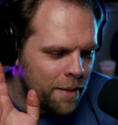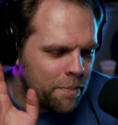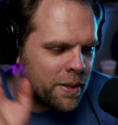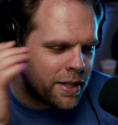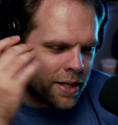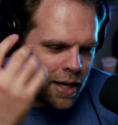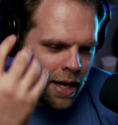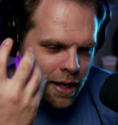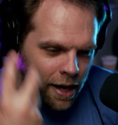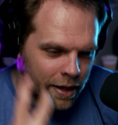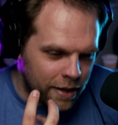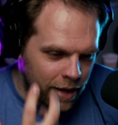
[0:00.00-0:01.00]
but then
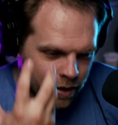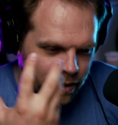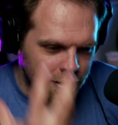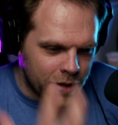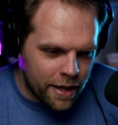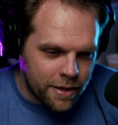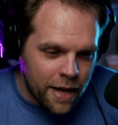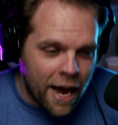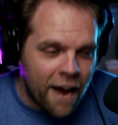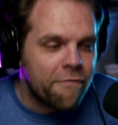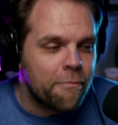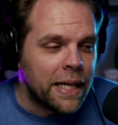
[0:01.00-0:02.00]
I let it
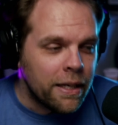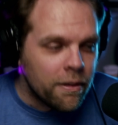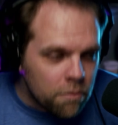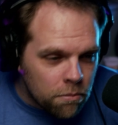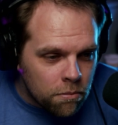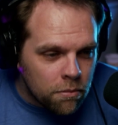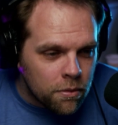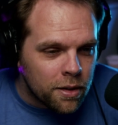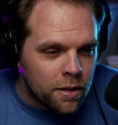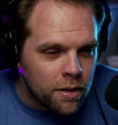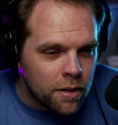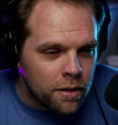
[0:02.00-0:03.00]
have me
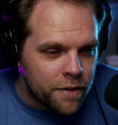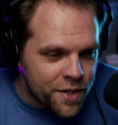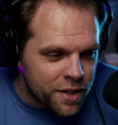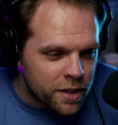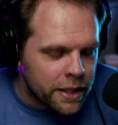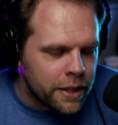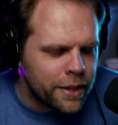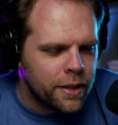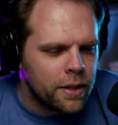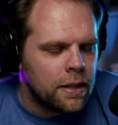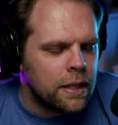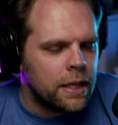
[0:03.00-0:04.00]
physically,
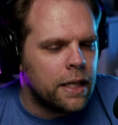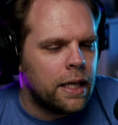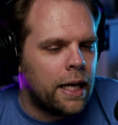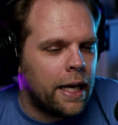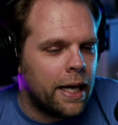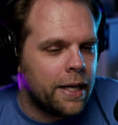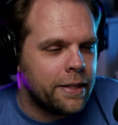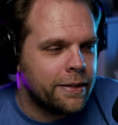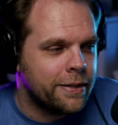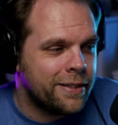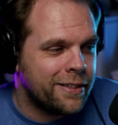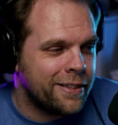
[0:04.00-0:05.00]

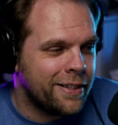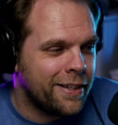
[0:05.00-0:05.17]
and